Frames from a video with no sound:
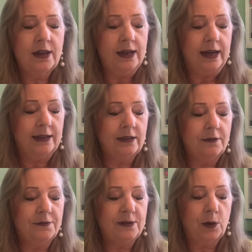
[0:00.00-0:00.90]
And
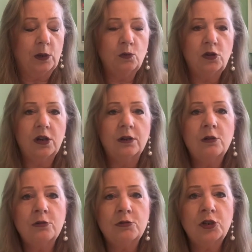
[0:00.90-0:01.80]
if someone
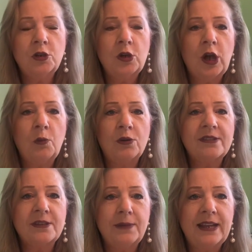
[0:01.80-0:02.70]
calls you and
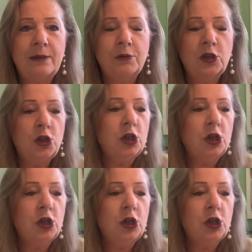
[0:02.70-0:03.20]
wants to meet up with you,